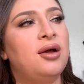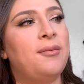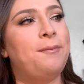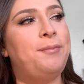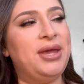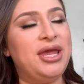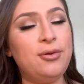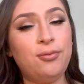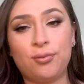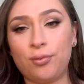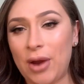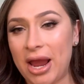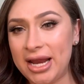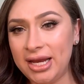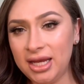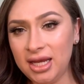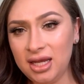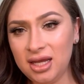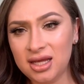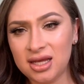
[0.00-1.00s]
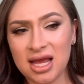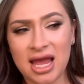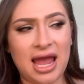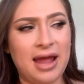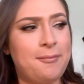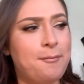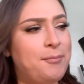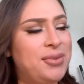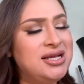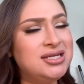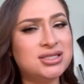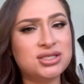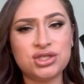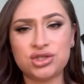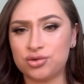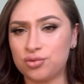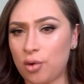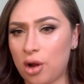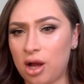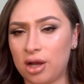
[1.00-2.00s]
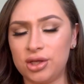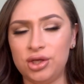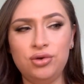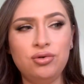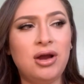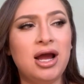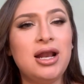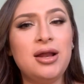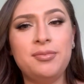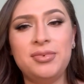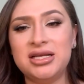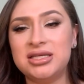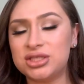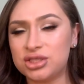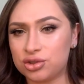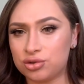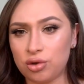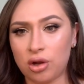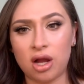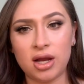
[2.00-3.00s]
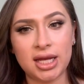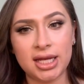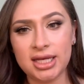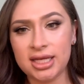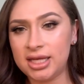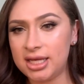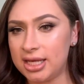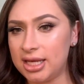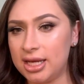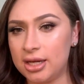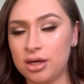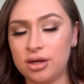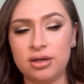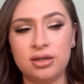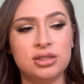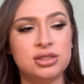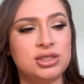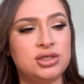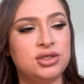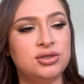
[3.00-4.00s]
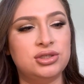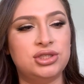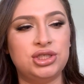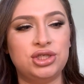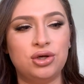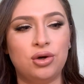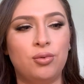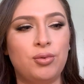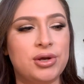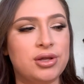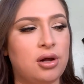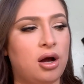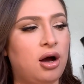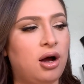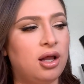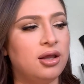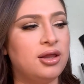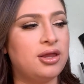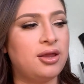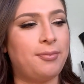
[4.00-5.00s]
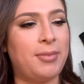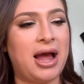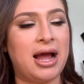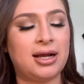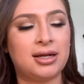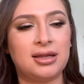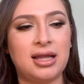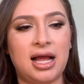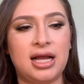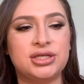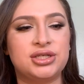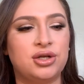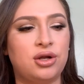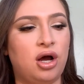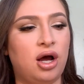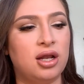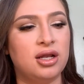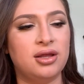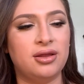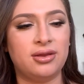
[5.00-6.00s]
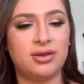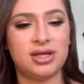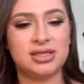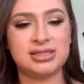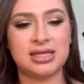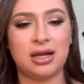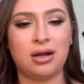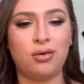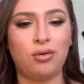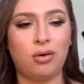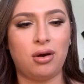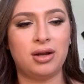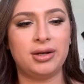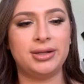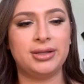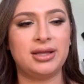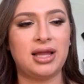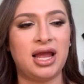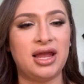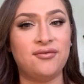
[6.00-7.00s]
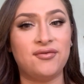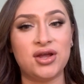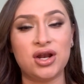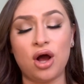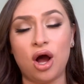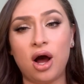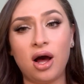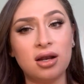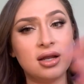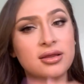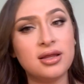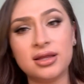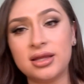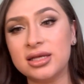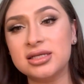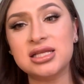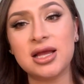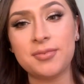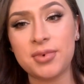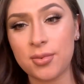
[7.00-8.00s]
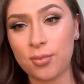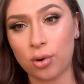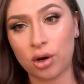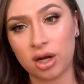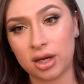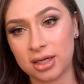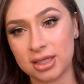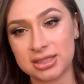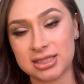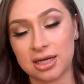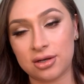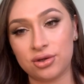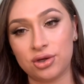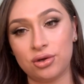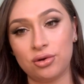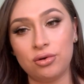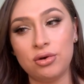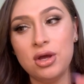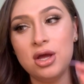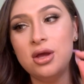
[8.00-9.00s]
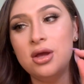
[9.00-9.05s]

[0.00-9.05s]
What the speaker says: be ready and be strong. You gotta be strong in here to deal with all of the backlash and all of the things that go on in life and all of the things that people are gonna tell you.